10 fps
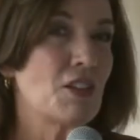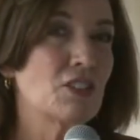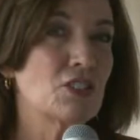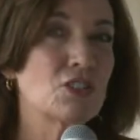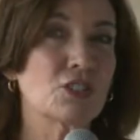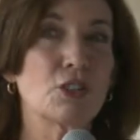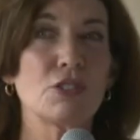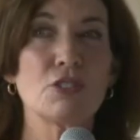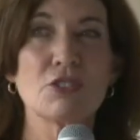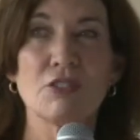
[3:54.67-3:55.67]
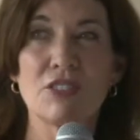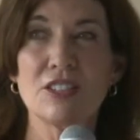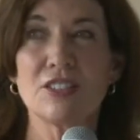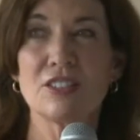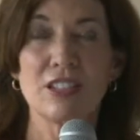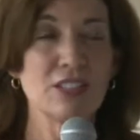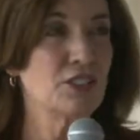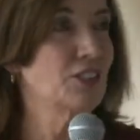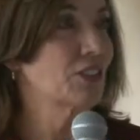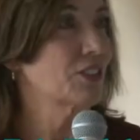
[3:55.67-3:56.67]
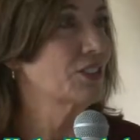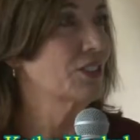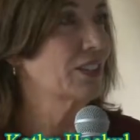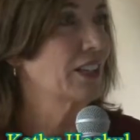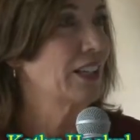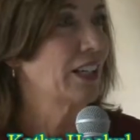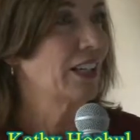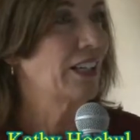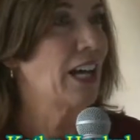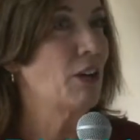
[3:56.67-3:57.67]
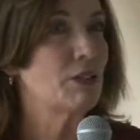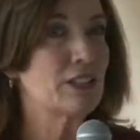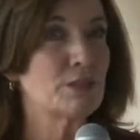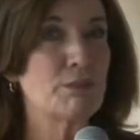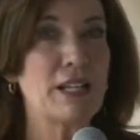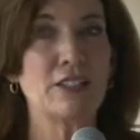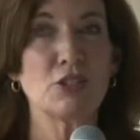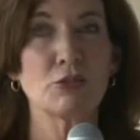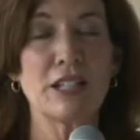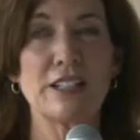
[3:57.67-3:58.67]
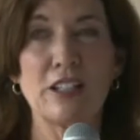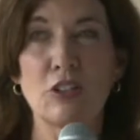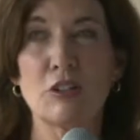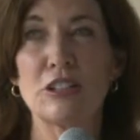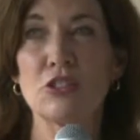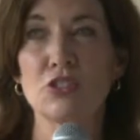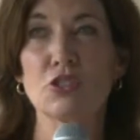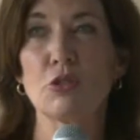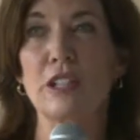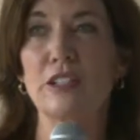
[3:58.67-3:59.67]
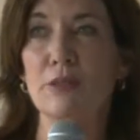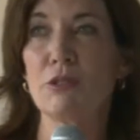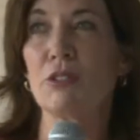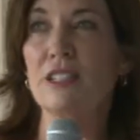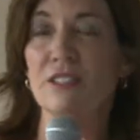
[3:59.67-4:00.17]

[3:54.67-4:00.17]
the scourge of this illness and how it has penetrated and literally destroyed communities